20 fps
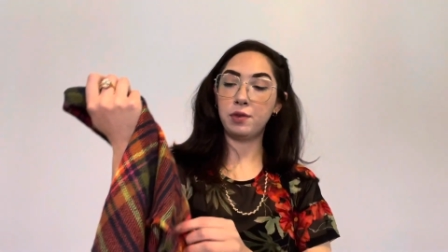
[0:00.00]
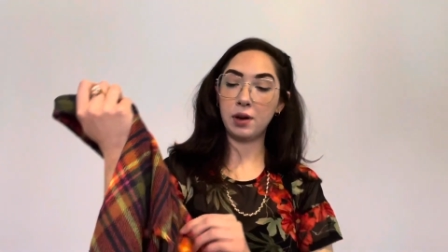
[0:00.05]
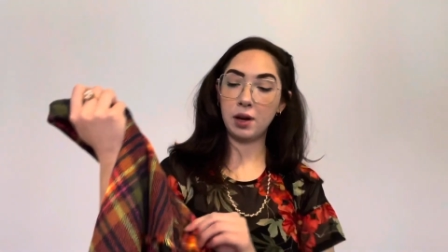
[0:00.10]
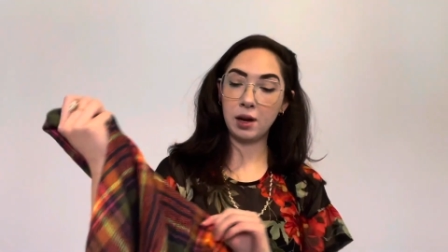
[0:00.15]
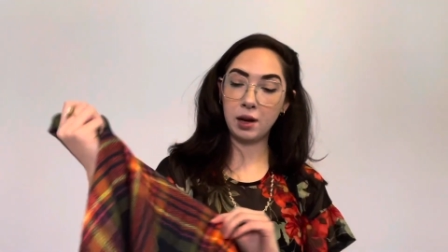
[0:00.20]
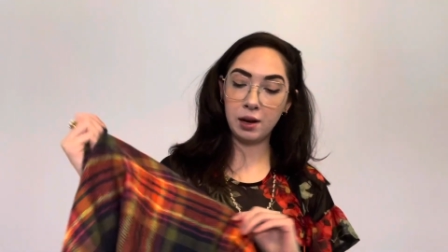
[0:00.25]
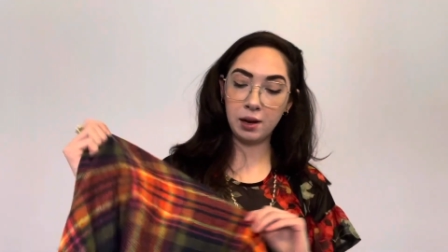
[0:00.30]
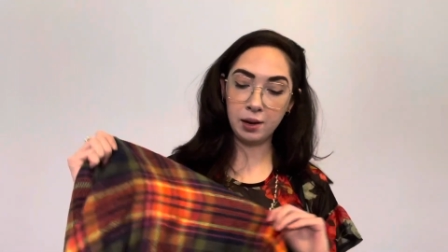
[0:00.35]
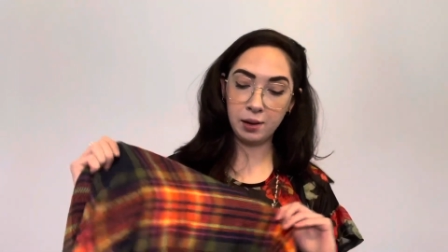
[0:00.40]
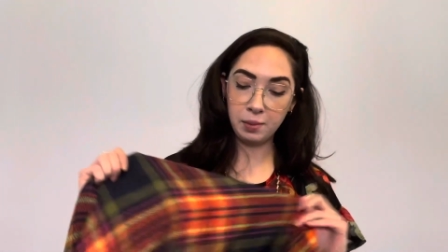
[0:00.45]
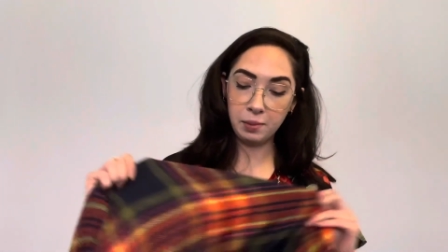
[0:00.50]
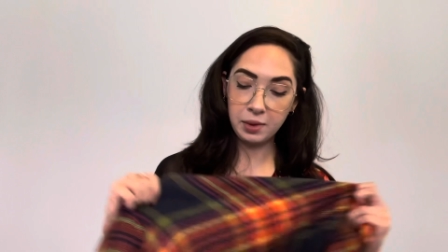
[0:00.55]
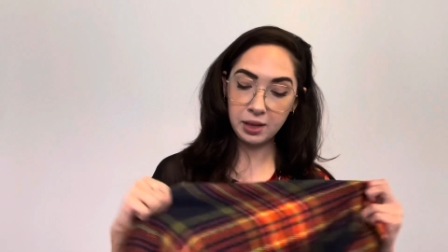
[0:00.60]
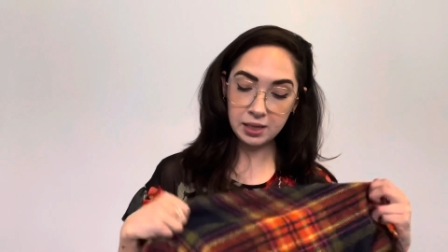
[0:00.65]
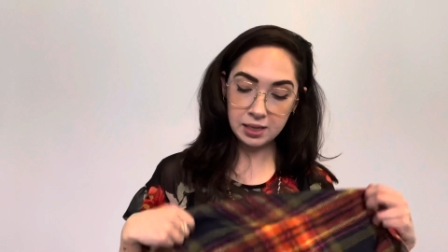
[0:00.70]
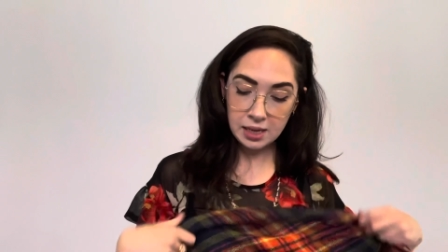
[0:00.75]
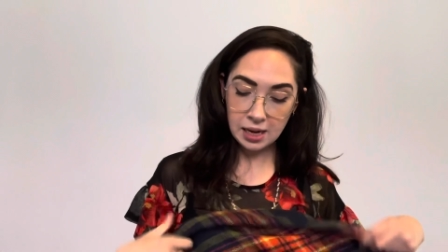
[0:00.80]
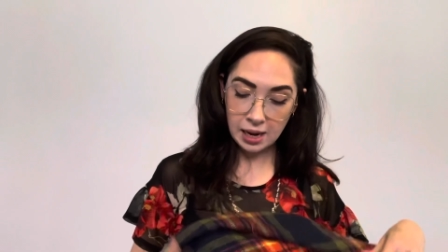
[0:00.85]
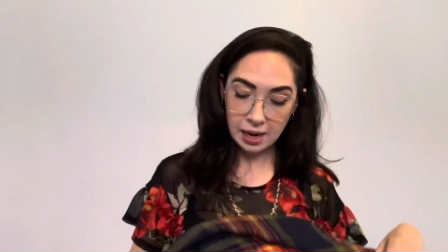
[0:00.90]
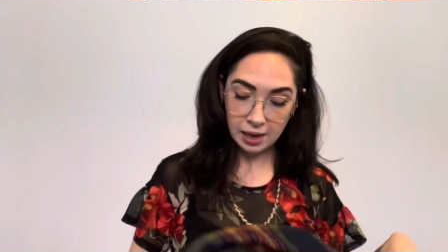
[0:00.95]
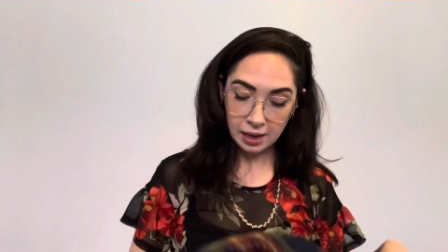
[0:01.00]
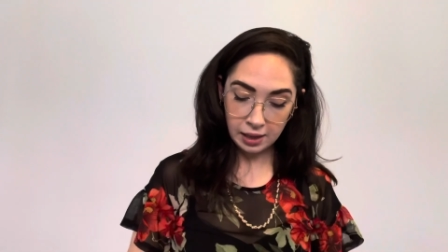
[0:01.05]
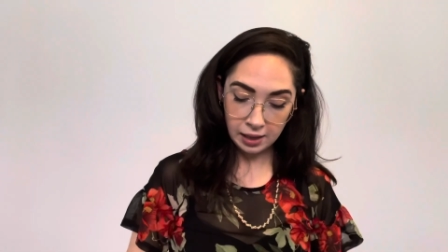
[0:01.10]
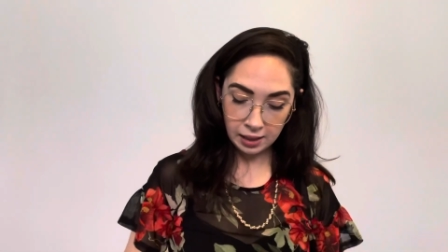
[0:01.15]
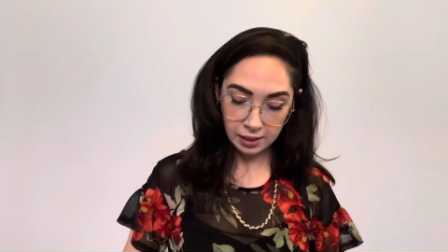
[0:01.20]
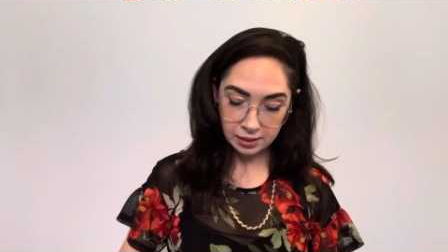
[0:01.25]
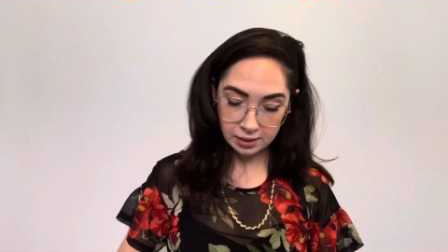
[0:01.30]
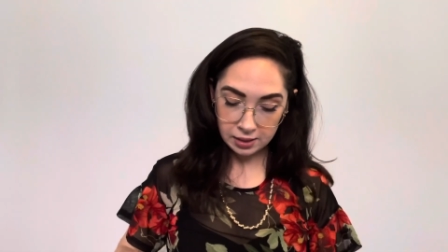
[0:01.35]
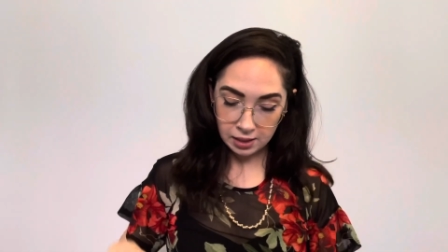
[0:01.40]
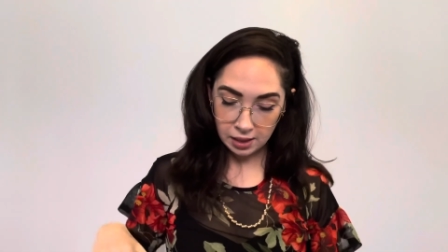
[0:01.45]
um, the tag
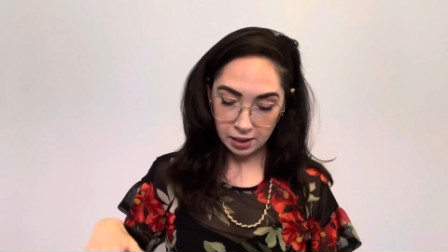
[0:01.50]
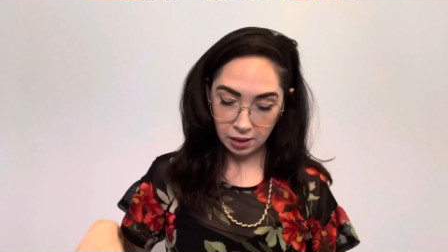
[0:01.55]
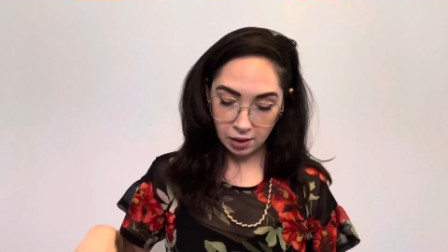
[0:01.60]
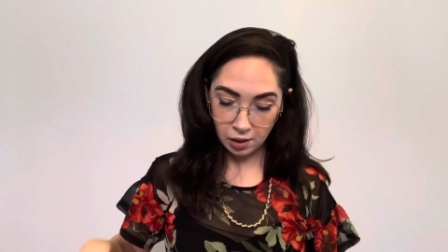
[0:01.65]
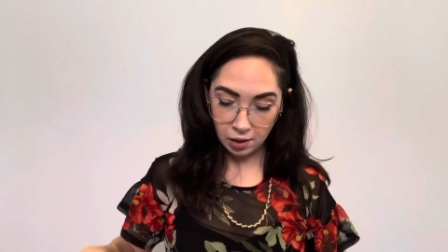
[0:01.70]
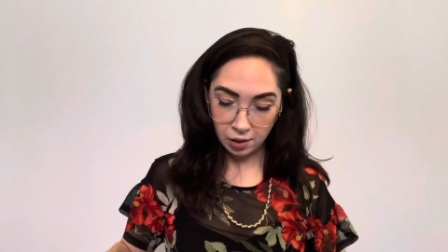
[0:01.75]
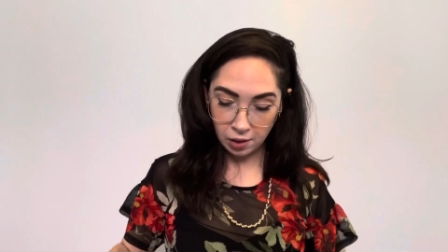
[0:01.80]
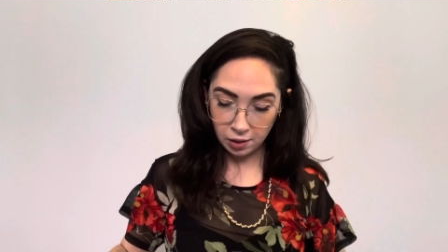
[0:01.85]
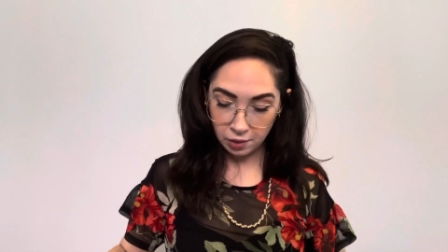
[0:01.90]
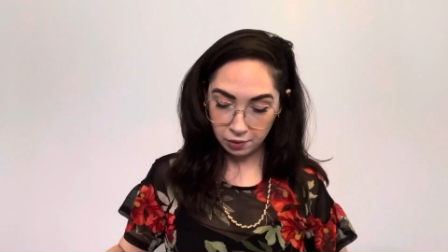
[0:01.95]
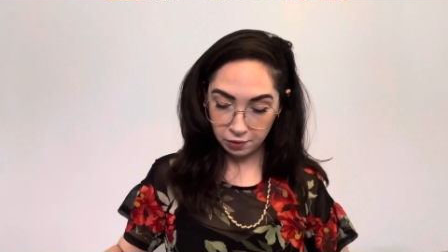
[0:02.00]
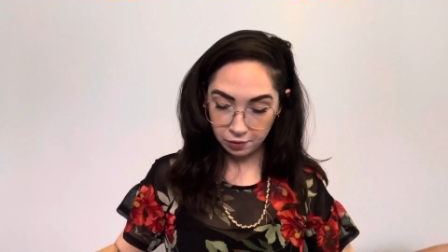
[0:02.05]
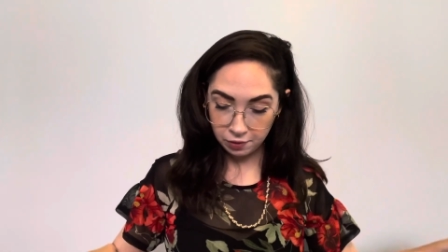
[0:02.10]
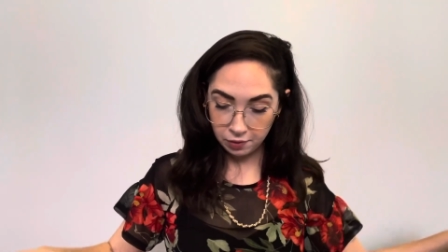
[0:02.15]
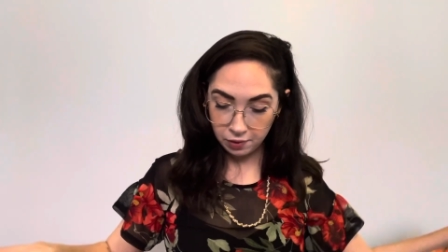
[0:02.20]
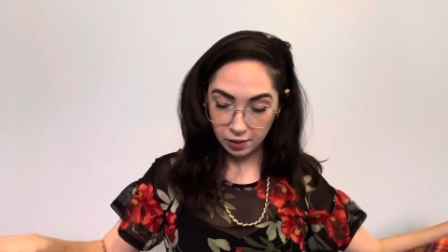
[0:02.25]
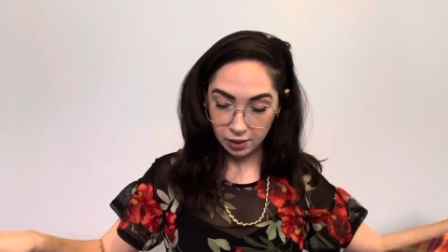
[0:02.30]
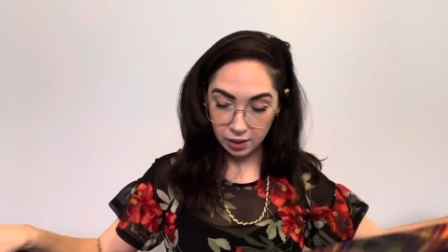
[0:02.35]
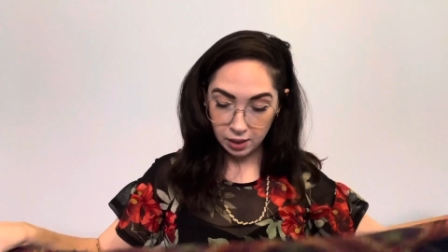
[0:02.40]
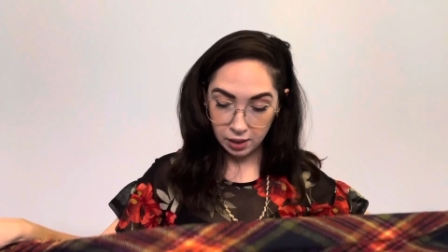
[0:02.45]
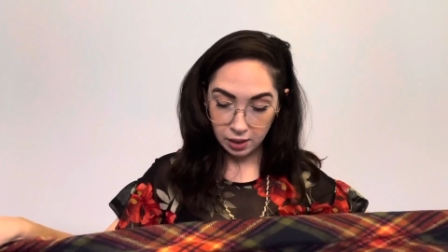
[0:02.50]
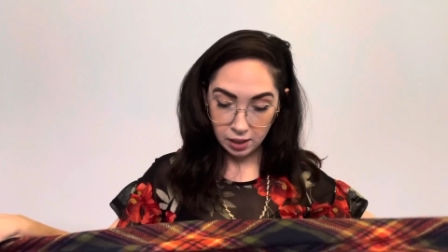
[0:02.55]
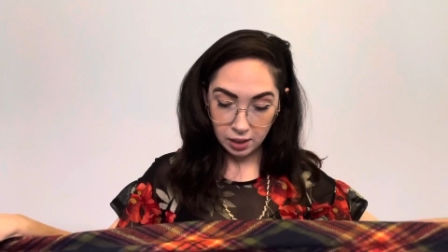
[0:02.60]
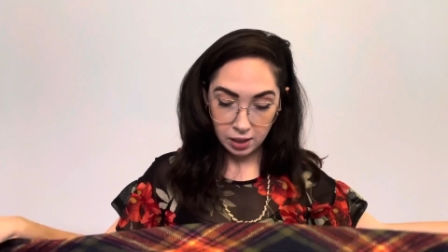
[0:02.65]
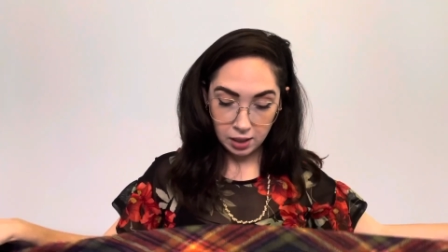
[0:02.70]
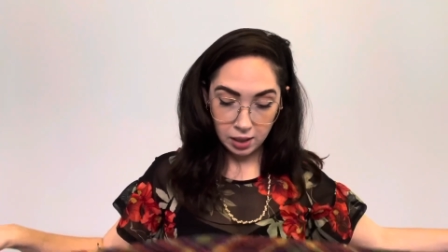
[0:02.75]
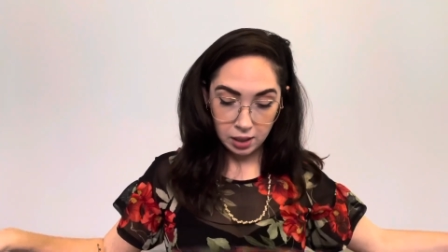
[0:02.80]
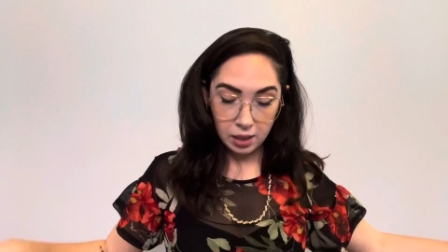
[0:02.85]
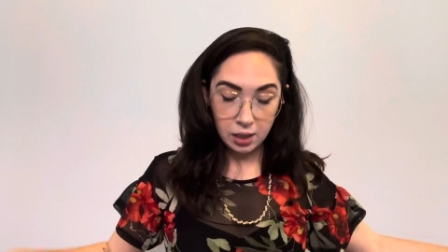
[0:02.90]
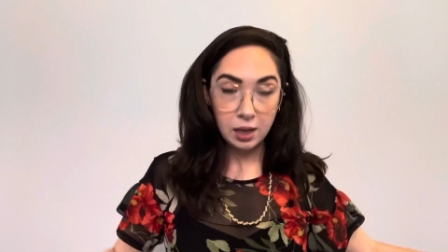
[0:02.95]
is cut off.
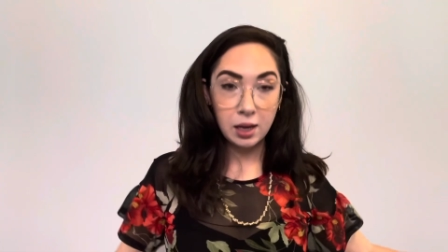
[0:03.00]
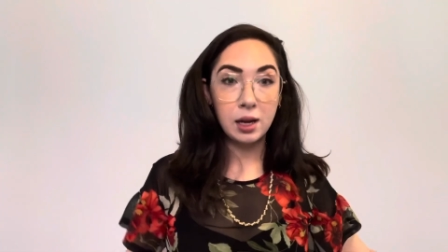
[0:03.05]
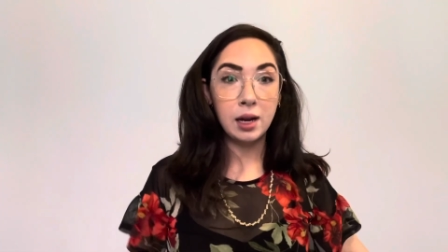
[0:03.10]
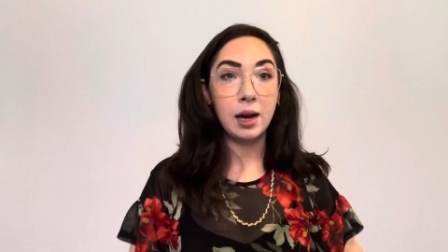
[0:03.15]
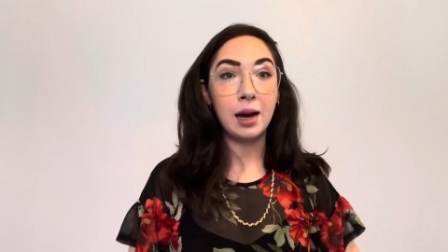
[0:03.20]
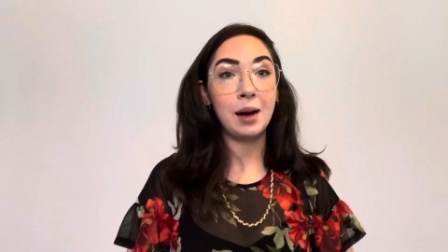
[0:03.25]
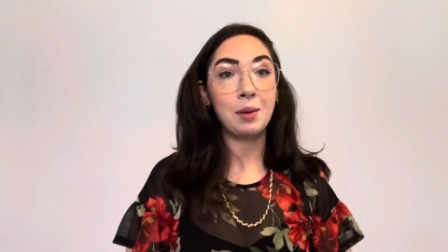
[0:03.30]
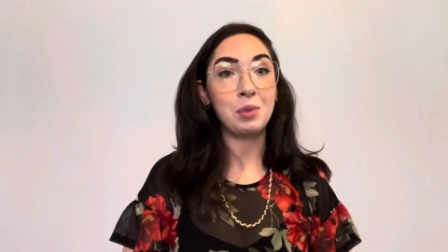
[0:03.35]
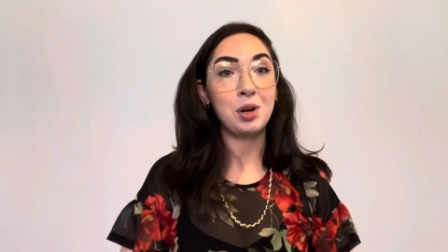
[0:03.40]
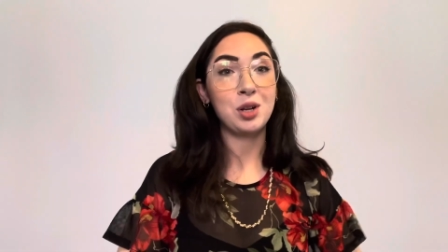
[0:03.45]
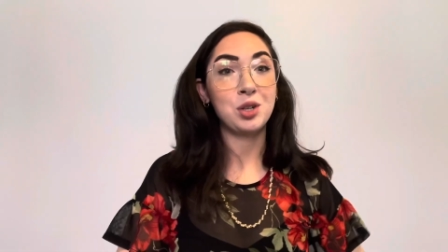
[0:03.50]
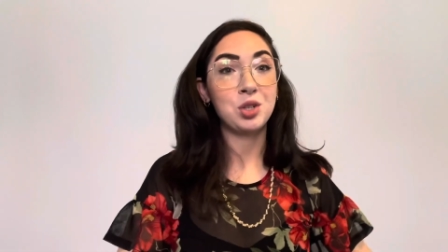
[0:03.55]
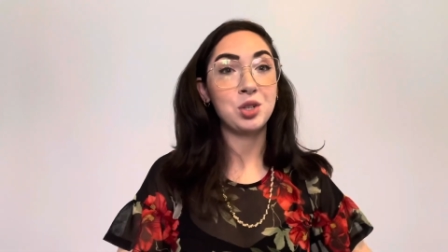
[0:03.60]
I'm not